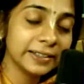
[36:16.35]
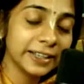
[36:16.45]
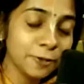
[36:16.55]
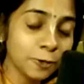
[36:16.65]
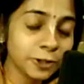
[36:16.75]

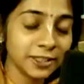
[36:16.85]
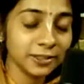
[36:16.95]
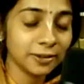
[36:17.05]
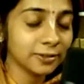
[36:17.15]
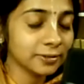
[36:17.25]

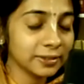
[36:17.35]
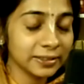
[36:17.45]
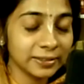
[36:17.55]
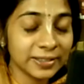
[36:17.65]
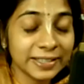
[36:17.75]
devotee or
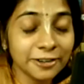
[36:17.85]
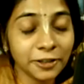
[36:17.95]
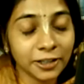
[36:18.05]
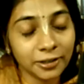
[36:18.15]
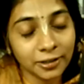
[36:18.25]
the
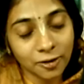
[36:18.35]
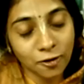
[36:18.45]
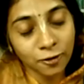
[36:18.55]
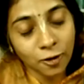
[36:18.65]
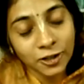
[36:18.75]
servant
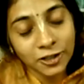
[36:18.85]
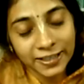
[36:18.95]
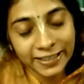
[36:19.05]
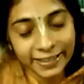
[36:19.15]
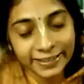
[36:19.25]
of Lord
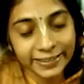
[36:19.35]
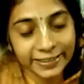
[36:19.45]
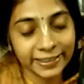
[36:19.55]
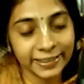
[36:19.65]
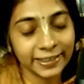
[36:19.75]
Sri Hari.